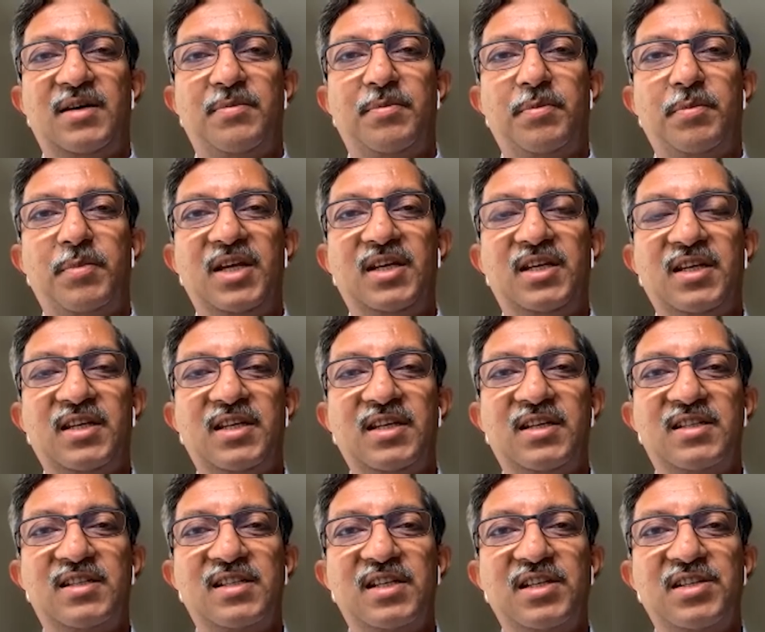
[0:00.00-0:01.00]

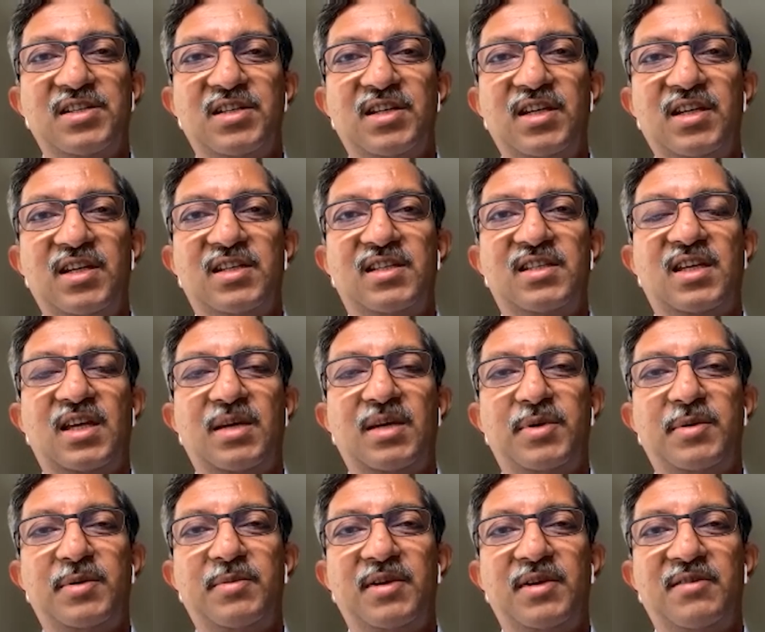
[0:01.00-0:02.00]
Materials engineers
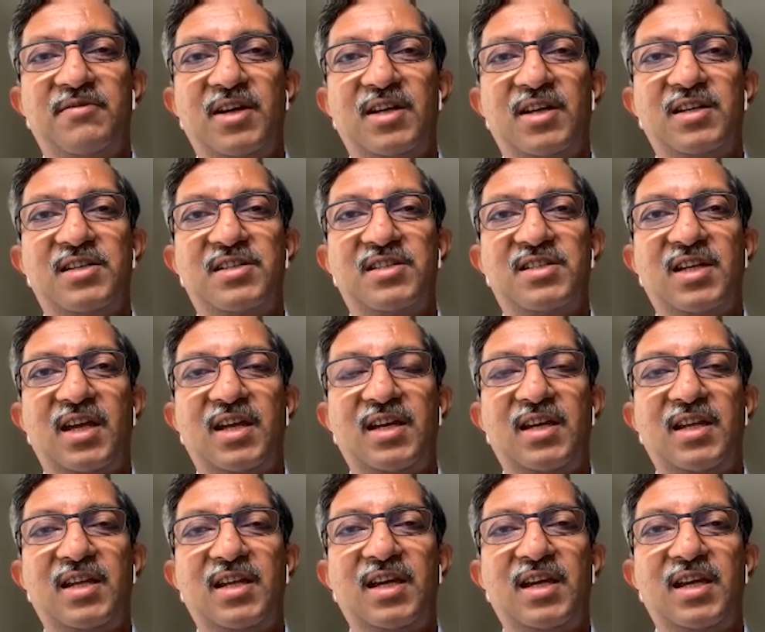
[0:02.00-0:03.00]
capable of
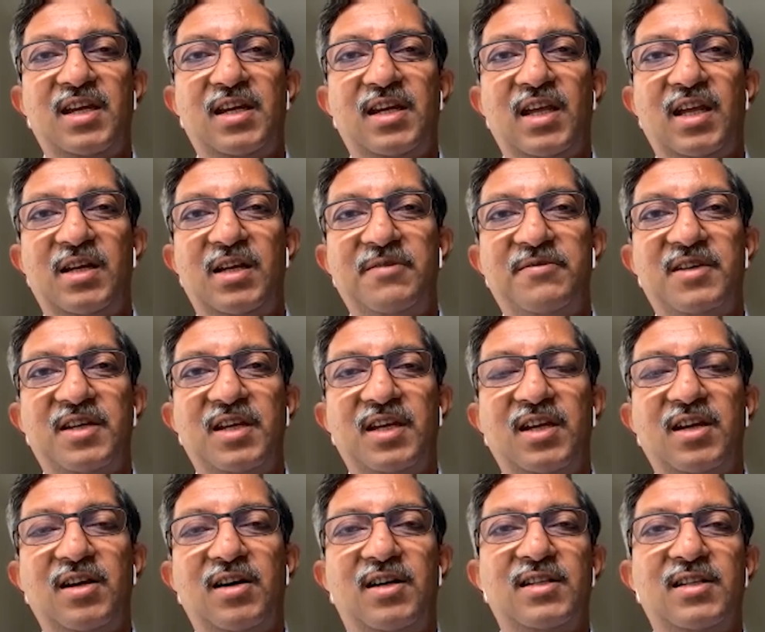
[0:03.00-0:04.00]
understanding and
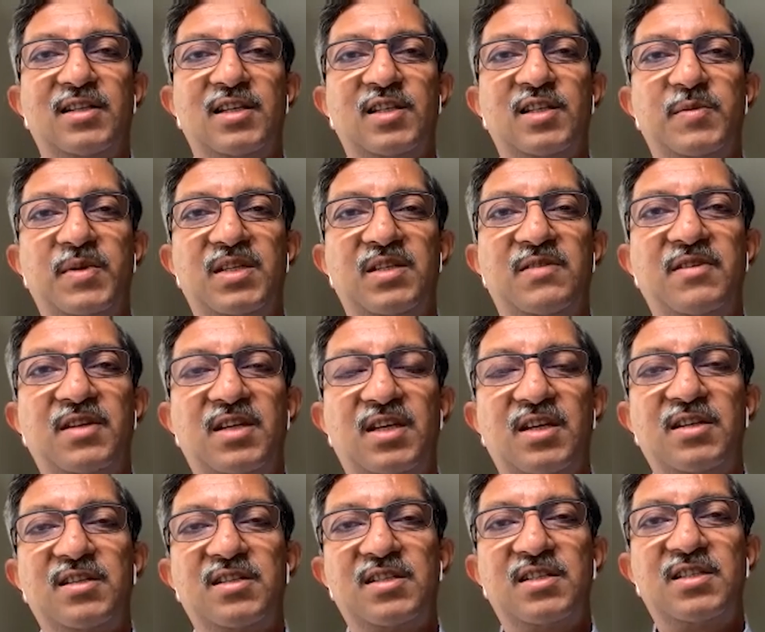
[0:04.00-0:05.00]
delivering on the
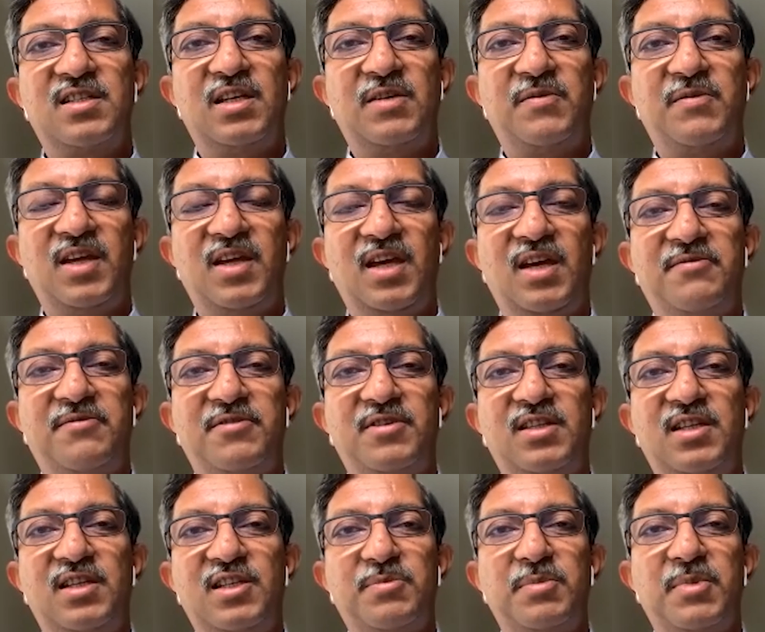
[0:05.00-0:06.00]
specifications that we have for
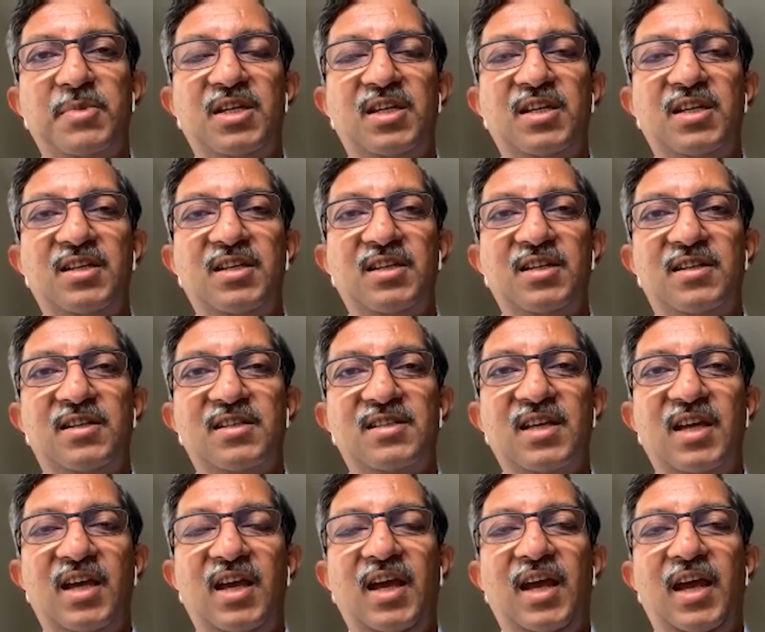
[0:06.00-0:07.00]
these materials.
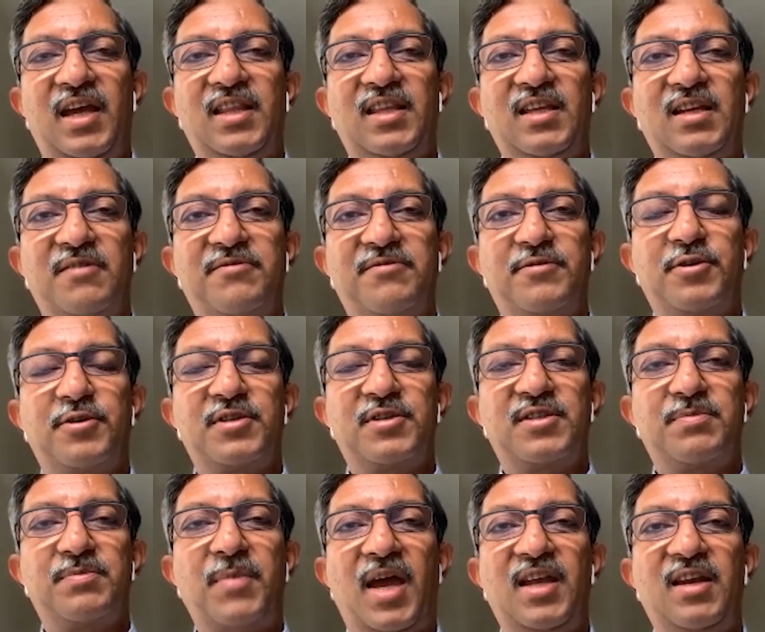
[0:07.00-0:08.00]
And then, of
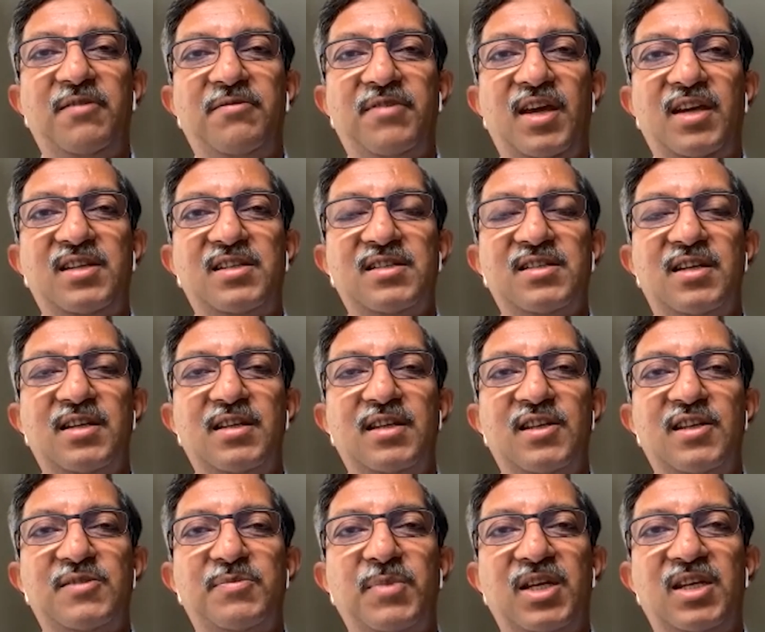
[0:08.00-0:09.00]
course, manufacturing
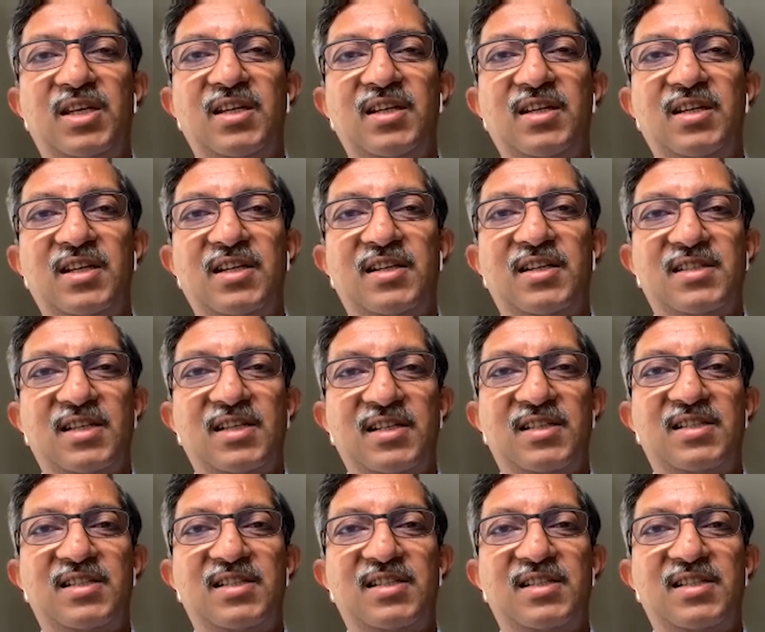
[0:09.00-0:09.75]
these materials at